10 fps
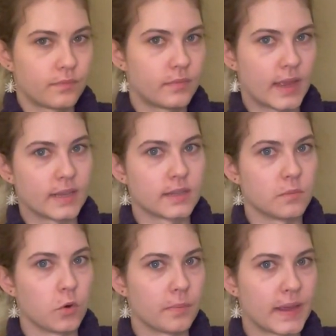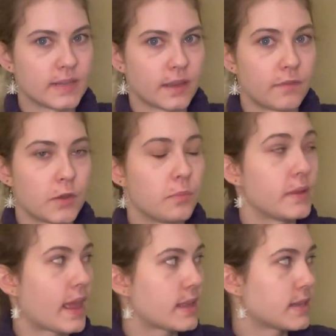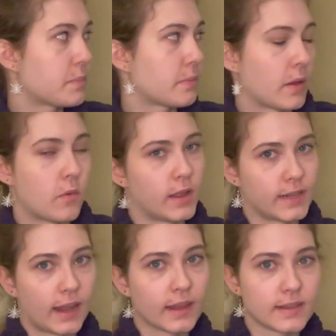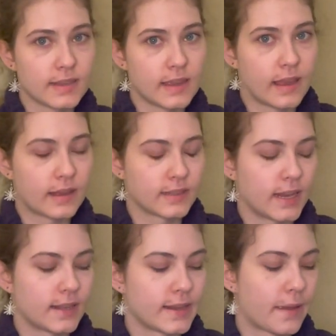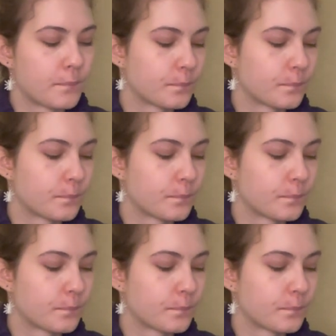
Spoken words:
that's the more basic view. But that's up on my wall and I can see that day to day.